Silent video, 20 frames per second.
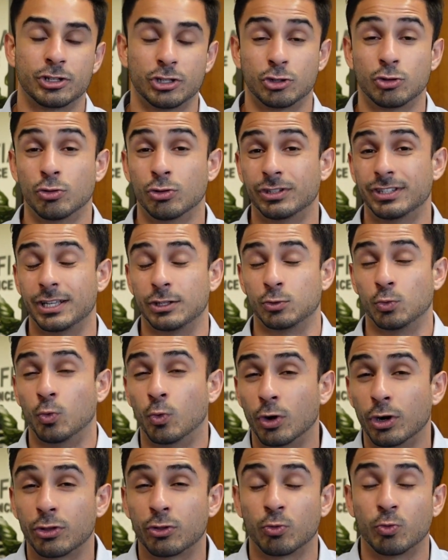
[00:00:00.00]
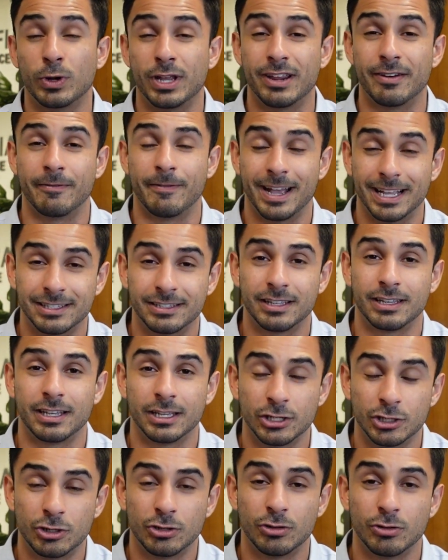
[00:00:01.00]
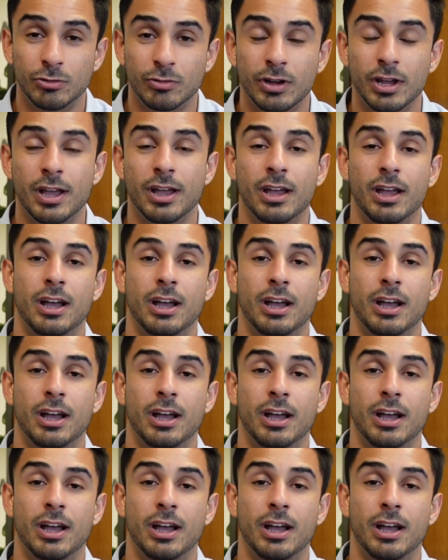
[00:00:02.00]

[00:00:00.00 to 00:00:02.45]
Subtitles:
and tools that's worth reinvesting into,